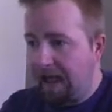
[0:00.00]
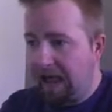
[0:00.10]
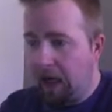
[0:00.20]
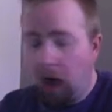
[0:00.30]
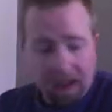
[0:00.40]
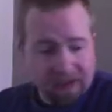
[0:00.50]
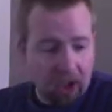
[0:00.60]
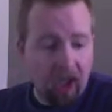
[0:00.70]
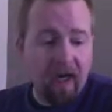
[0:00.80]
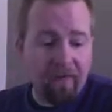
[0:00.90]
Odds
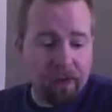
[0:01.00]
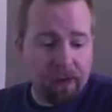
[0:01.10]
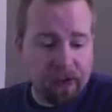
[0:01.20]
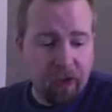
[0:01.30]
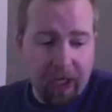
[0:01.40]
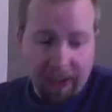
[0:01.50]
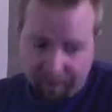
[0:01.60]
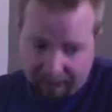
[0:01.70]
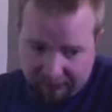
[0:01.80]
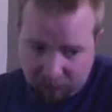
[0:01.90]
are, if you're just creating a
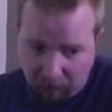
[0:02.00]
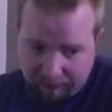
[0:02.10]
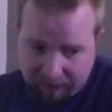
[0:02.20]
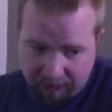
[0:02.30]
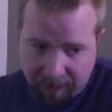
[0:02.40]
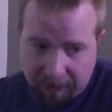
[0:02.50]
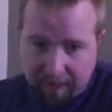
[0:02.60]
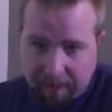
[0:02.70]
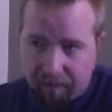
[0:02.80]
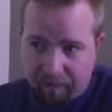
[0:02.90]
basic website
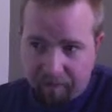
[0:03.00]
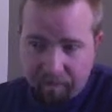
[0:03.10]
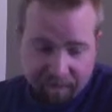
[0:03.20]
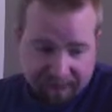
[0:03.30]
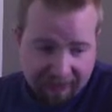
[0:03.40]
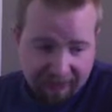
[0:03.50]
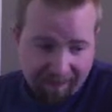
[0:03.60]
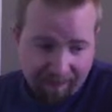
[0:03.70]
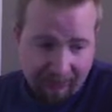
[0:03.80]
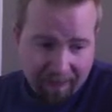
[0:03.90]
and you're setting
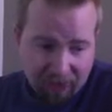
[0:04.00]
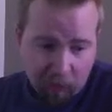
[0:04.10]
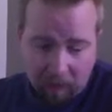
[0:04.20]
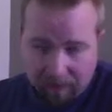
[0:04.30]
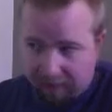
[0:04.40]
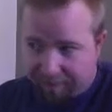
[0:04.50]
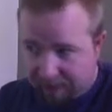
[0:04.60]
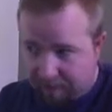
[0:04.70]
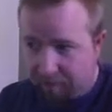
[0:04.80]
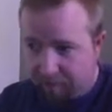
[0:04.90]
up Amazon Web
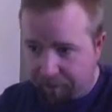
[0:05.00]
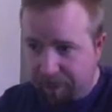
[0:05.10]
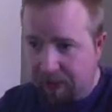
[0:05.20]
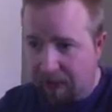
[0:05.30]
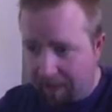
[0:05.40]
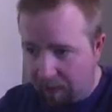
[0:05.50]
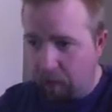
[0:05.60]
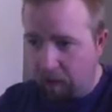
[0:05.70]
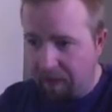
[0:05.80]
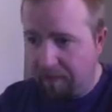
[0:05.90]
Services for the first time, it
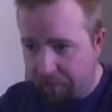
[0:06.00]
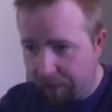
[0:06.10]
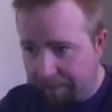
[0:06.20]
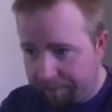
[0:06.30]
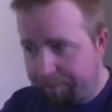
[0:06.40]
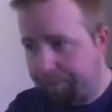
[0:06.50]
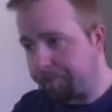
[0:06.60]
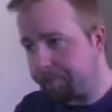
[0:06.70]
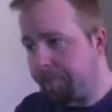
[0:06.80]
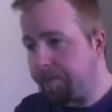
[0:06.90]
will be free.
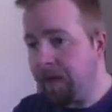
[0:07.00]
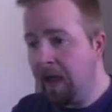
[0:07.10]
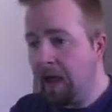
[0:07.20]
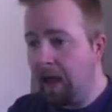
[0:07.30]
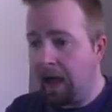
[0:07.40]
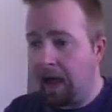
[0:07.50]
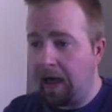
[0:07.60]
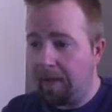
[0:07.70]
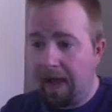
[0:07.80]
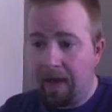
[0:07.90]

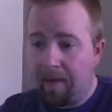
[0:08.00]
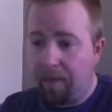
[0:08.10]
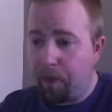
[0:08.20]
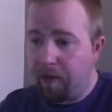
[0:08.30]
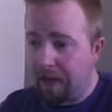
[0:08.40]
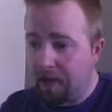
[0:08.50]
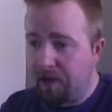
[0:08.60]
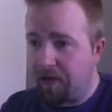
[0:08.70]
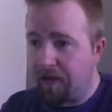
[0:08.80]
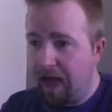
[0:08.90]
And then pretty
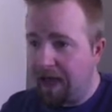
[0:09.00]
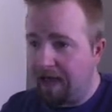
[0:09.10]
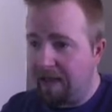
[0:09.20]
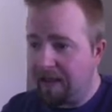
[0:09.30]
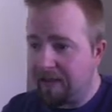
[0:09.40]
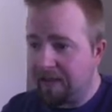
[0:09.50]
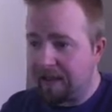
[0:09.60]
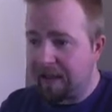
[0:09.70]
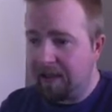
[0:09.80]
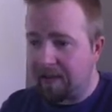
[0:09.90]
much that is
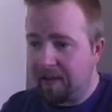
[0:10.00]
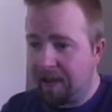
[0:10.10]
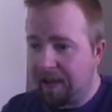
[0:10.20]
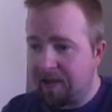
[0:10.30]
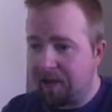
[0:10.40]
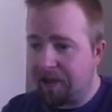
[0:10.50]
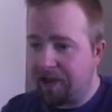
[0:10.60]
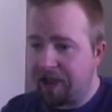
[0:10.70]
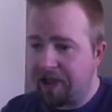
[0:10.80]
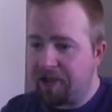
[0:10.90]
it. So you can
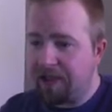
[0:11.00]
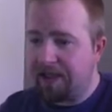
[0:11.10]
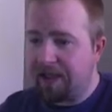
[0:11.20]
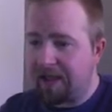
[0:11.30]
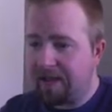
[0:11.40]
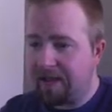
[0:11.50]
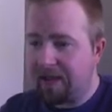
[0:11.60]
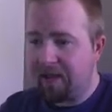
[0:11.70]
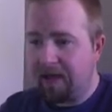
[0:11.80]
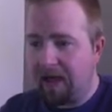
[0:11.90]
change these settings
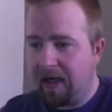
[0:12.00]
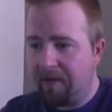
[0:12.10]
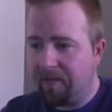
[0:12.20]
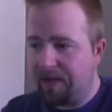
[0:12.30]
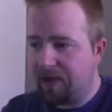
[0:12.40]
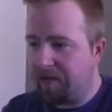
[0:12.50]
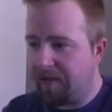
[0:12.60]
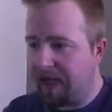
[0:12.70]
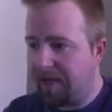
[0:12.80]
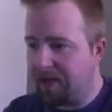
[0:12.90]
here, the server
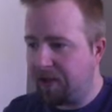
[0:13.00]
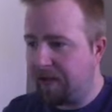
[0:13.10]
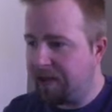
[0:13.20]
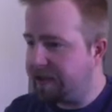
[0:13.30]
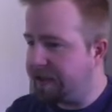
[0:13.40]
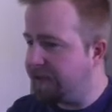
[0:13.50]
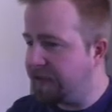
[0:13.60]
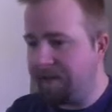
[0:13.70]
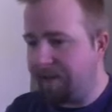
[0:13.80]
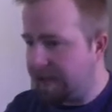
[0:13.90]
types and all that. Just leave it
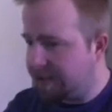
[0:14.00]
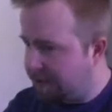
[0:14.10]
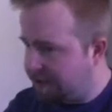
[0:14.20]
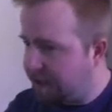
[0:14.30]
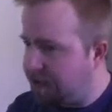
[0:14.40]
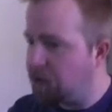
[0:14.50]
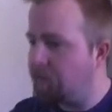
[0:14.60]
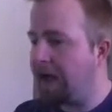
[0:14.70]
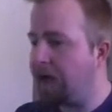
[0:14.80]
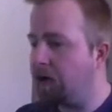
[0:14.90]
at the basic T2
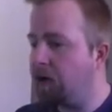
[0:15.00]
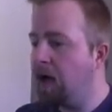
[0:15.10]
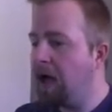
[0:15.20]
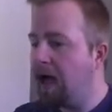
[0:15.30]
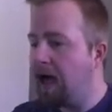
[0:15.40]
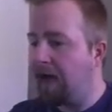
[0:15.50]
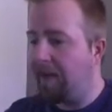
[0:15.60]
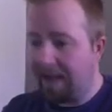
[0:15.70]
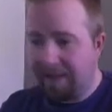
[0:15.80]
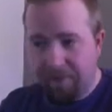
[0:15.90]
micro.
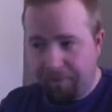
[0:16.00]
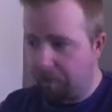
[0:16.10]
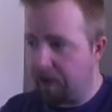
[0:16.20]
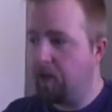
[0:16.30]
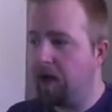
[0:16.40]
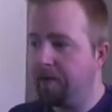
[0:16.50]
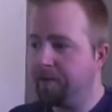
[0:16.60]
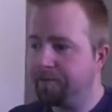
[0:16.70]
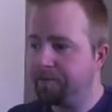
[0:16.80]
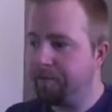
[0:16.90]
That's the free
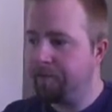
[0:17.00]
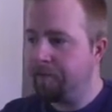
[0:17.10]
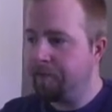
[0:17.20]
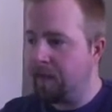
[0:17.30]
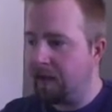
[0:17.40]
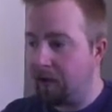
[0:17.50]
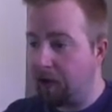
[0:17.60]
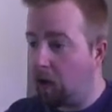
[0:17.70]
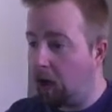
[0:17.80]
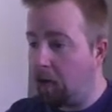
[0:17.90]
one. You can
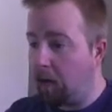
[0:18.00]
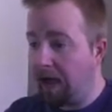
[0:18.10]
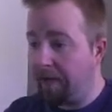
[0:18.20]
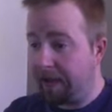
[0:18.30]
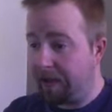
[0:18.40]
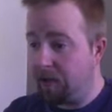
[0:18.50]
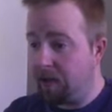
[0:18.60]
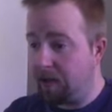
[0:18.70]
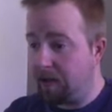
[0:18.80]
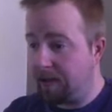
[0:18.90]
go all the way up. Like you
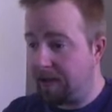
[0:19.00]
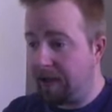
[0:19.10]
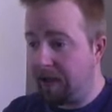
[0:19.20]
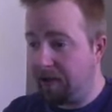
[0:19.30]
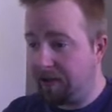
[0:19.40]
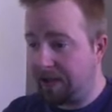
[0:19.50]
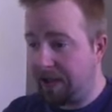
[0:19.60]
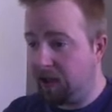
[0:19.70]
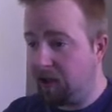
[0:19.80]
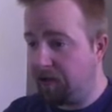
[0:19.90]
can see how you can
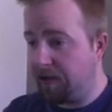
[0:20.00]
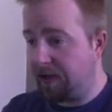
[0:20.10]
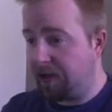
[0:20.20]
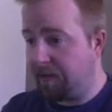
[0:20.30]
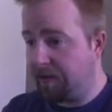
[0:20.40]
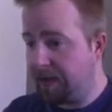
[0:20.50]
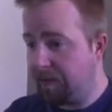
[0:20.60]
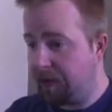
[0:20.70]
scale all these servers up.